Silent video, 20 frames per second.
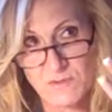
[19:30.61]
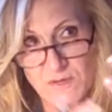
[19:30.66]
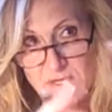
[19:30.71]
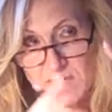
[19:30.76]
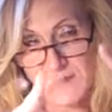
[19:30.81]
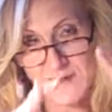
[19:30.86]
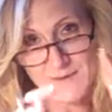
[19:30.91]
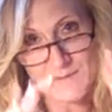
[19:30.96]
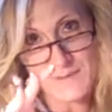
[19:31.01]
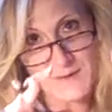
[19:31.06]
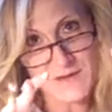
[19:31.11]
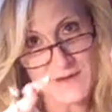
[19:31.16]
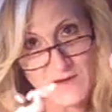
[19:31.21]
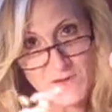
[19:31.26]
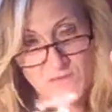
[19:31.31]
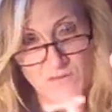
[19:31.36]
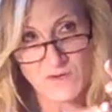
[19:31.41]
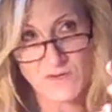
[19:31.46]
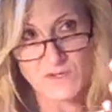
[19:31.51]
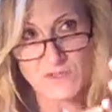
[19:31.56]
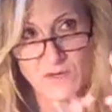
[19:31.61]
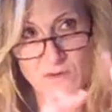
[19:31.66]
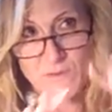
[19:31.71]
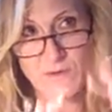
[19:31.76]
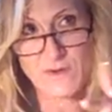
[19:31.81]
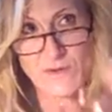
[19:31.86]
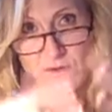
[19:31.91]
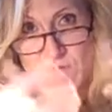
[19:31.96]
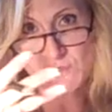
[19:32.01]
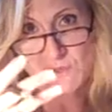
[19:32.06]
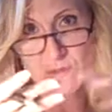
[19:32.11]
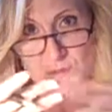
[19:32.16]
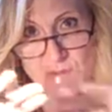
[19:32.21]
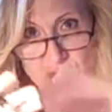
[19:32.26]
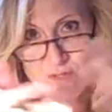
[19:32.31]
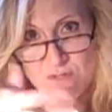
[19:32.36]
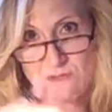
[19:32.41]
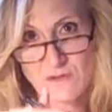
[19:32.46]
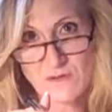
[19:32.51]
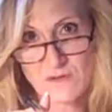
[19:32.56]
but you got to be careful because you don't want to go so
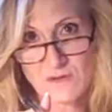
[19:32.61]
much that